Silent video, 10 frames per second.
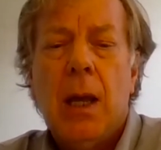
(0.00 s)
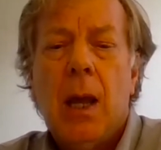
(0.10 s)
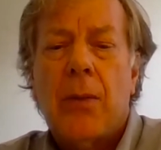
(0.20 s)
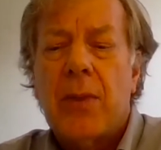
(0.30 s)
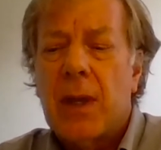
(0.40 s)

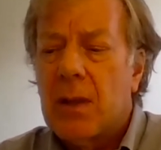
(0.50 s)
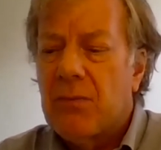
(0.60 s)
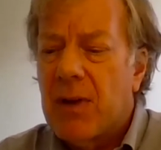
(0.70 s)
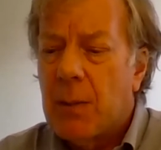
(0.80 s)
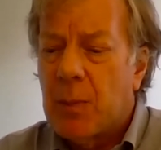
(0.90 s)
The other
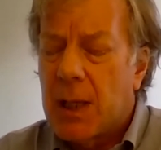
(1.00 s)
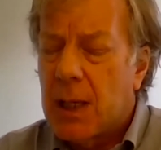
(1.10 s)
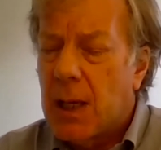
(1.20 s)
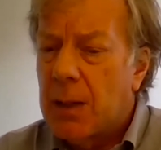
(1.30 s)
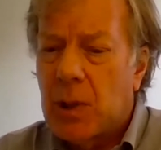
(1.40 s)
family,
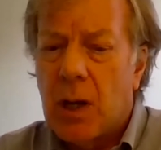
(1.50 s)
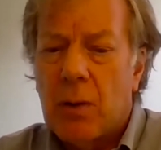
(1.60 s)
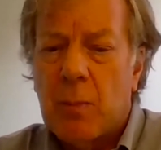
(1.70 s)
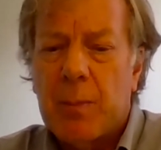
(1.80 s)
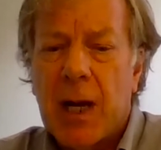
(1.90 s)
I can't
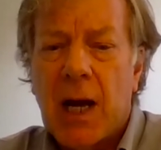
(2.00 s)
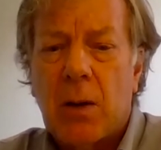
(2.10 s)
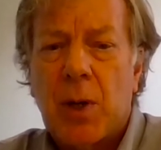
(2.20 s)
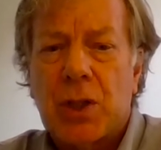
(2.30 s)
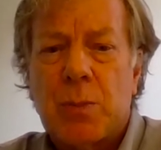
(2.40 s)
remember how
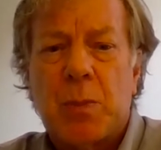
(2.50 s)
much,